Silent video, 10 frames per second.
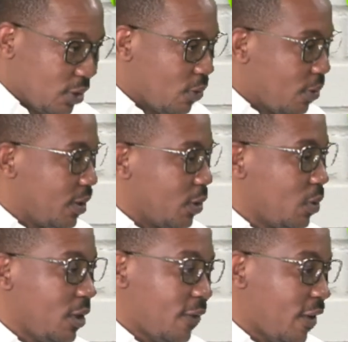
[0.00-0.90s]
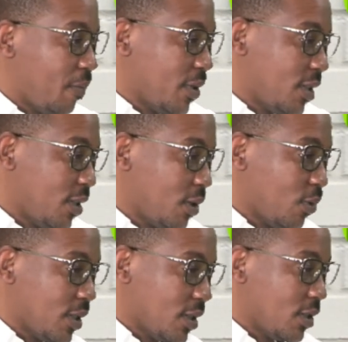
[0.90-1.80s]
or the 25% that
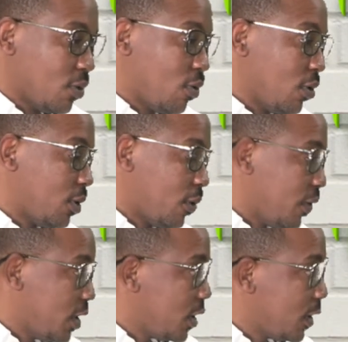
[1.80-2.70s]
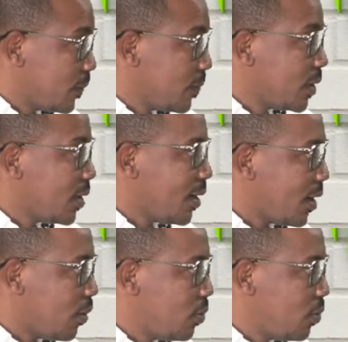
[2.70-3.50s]
was so controversial. How do you